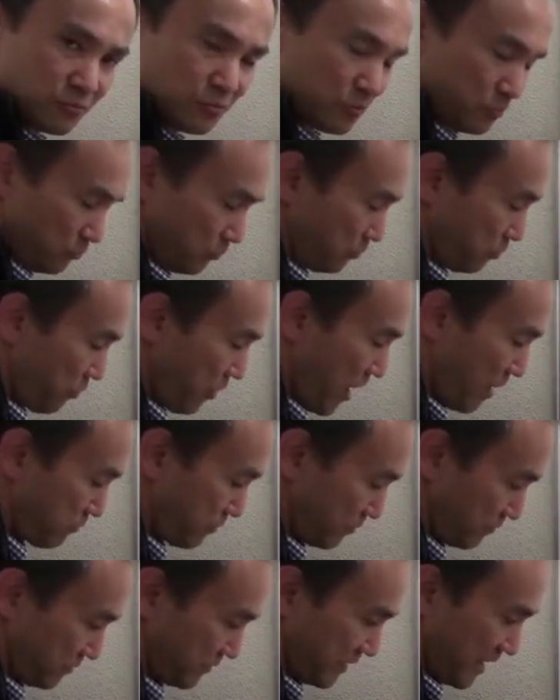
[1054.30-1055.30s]

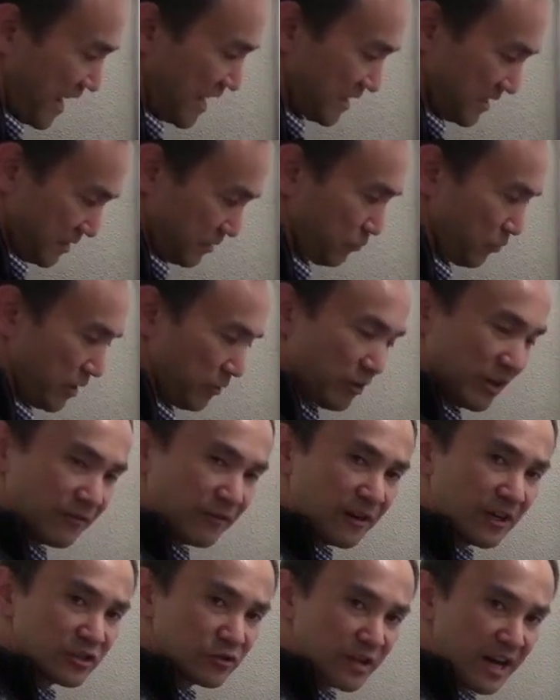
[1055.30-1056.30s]
problem. We
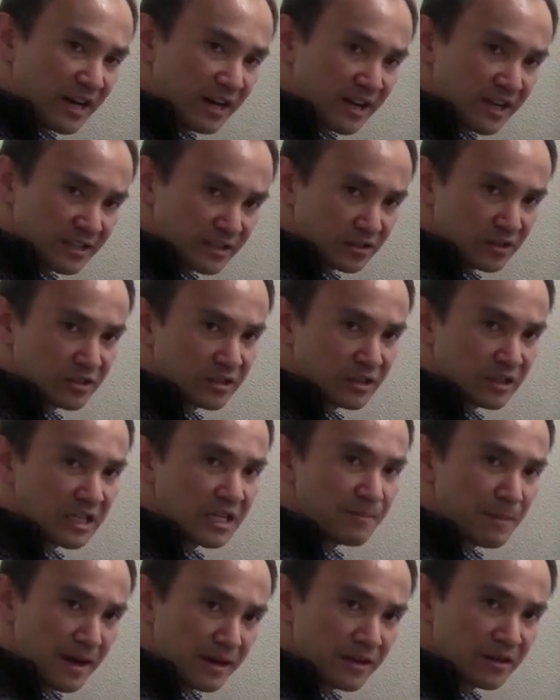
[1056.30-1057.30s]
refer to that as the
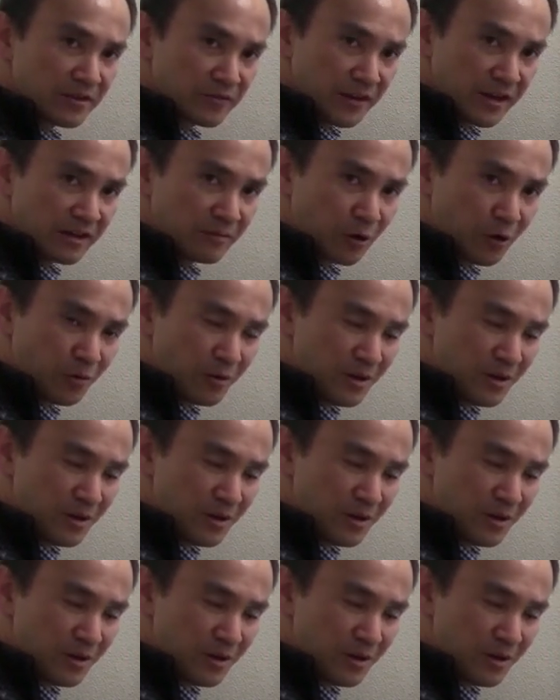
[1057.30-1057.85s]
dependence variable.